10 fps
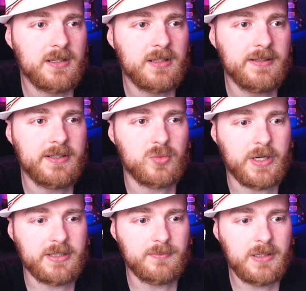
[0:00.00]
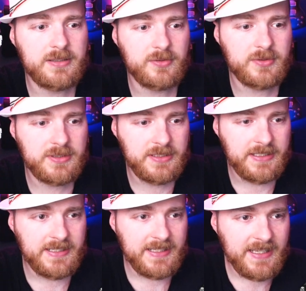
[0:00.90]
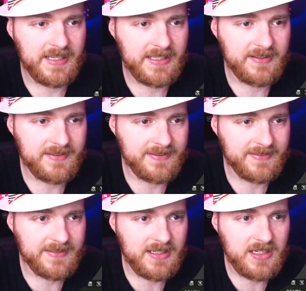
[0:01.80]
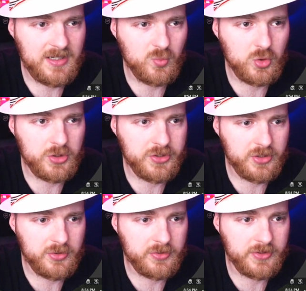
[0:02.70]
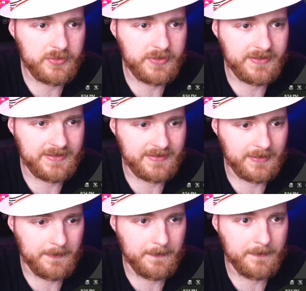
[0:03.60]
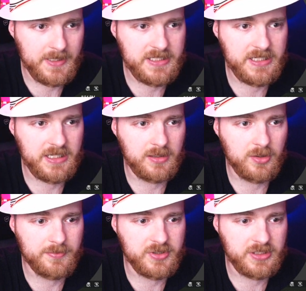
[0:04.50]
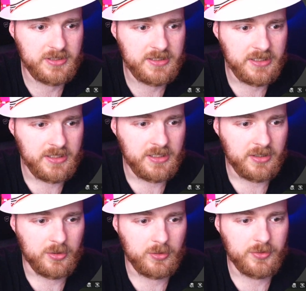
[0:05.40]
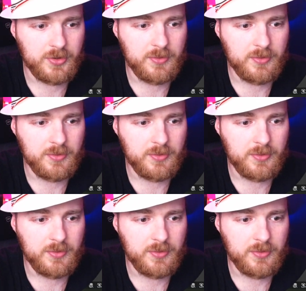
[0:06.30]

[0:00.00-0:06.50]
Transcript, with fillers: click right button, and somewhere there, there is this magical option called